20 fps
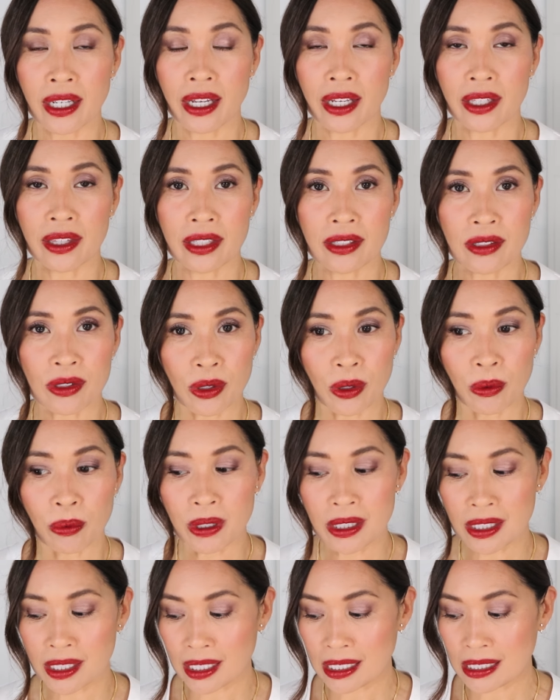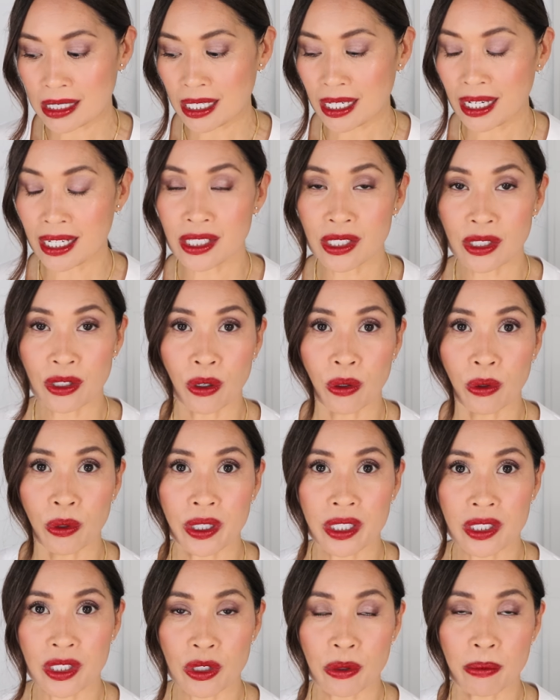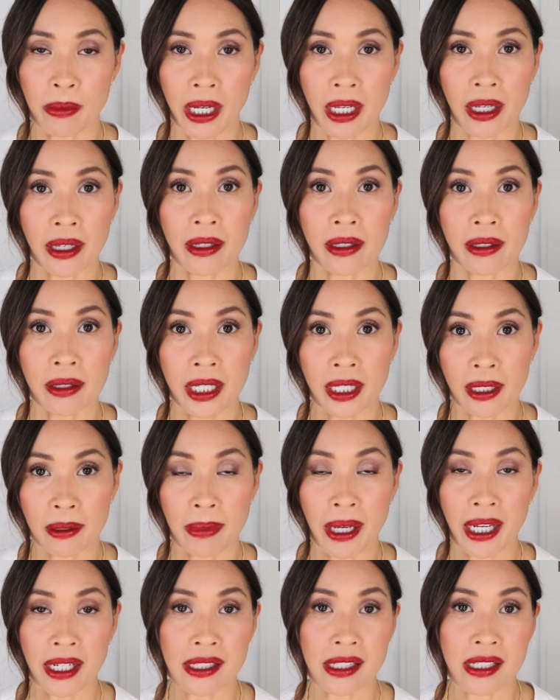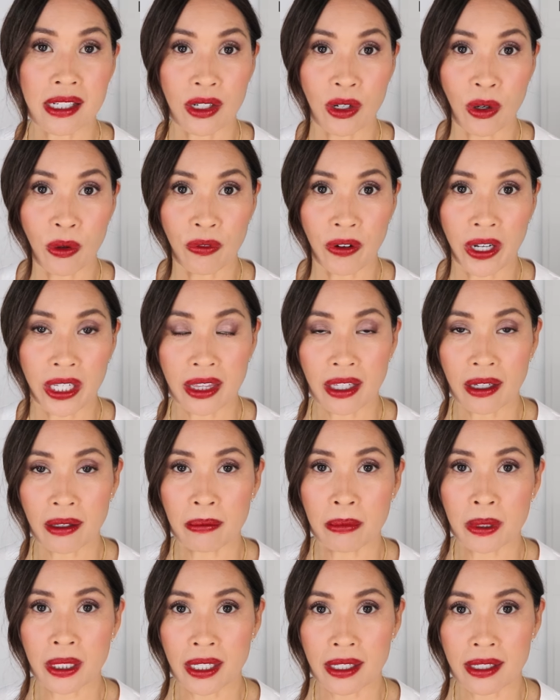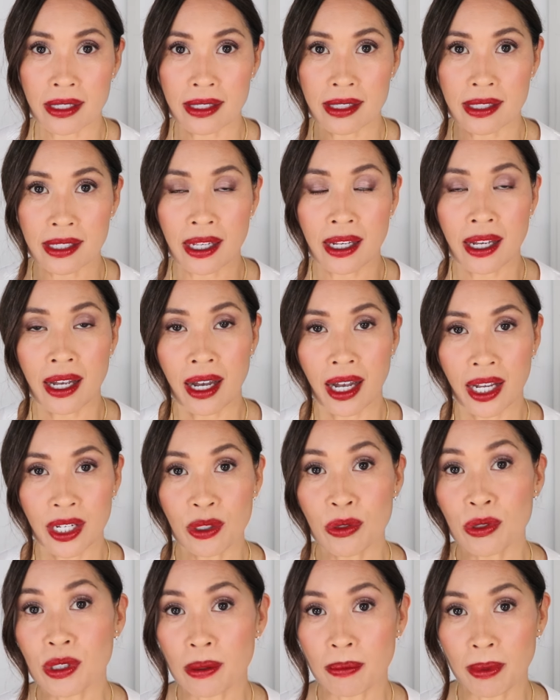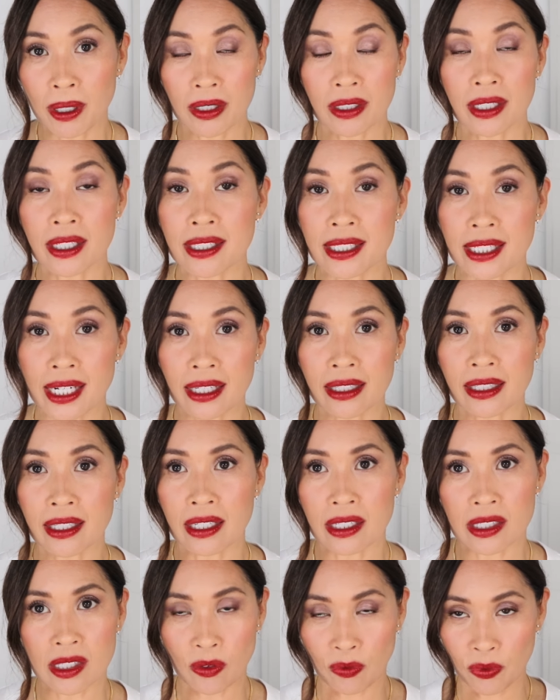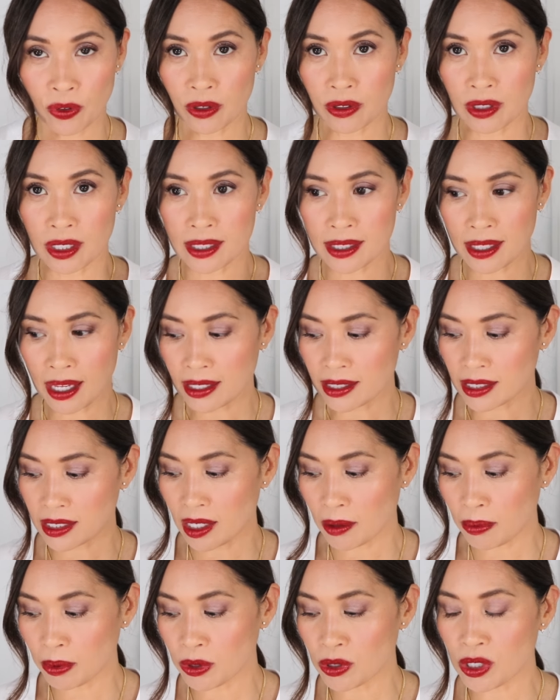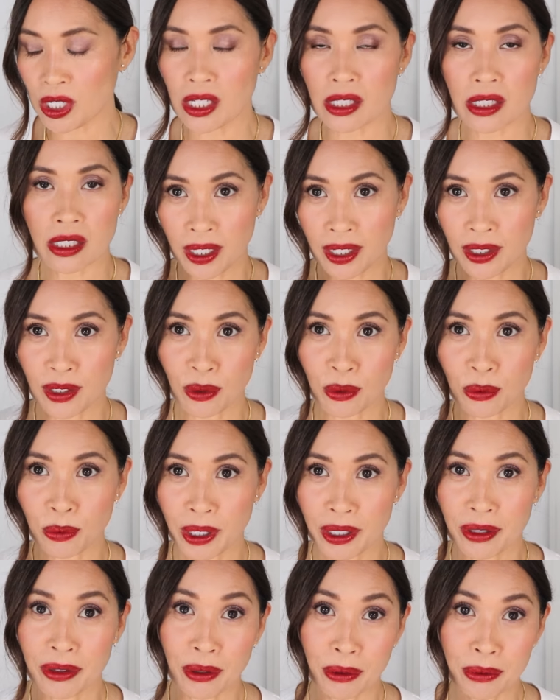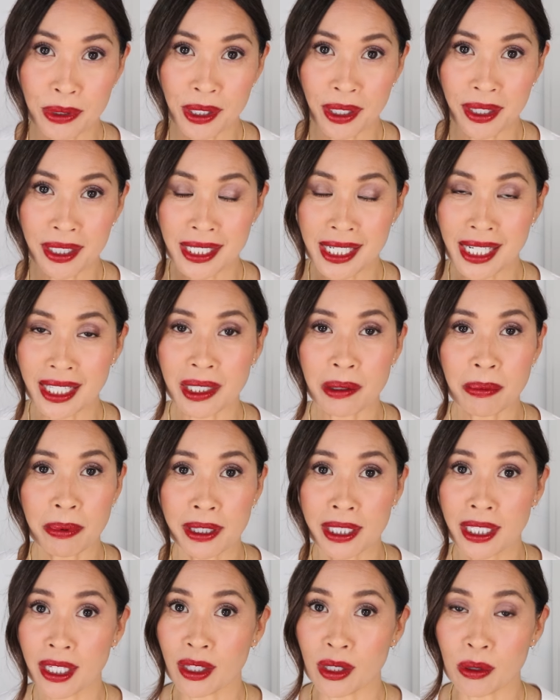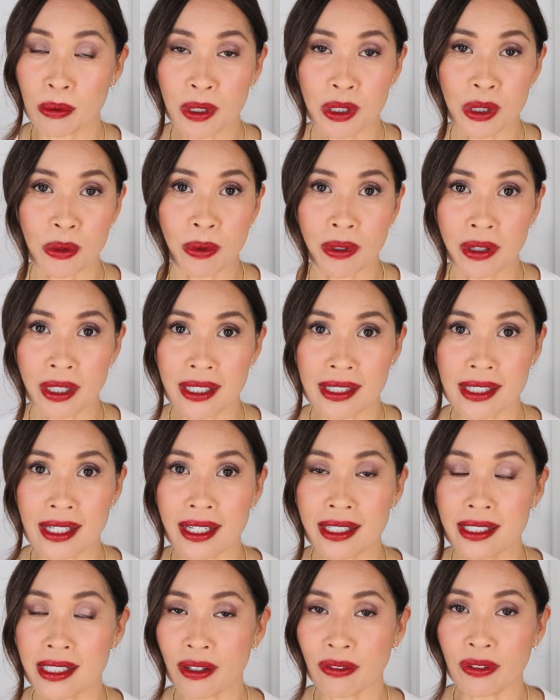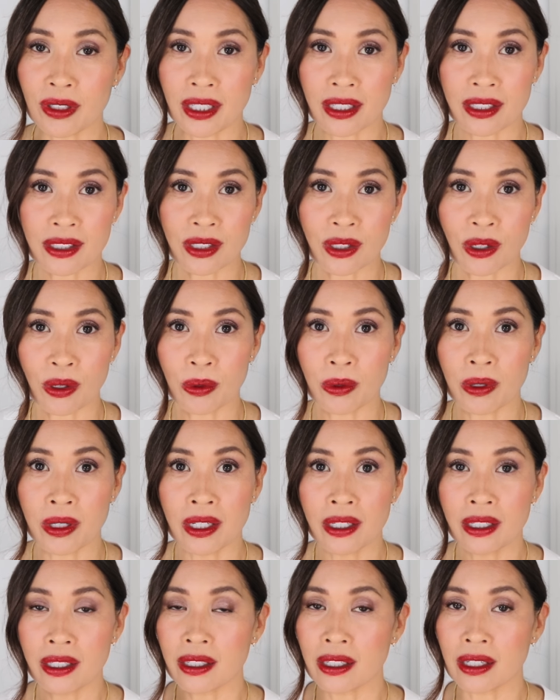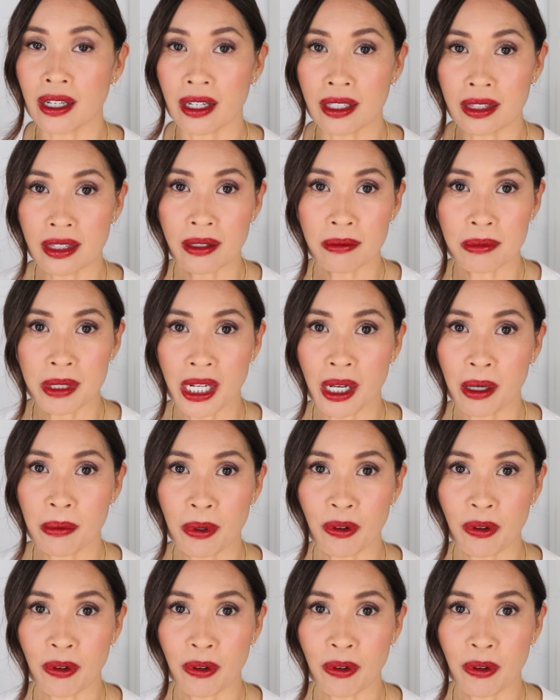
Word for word: And these are the ones, like I said, I had to go into my handbags to go find them because I use them on a daily, except for these last couple shades. And I don't wear those on the daily, but the other ones were things I definitely had to go hunt them down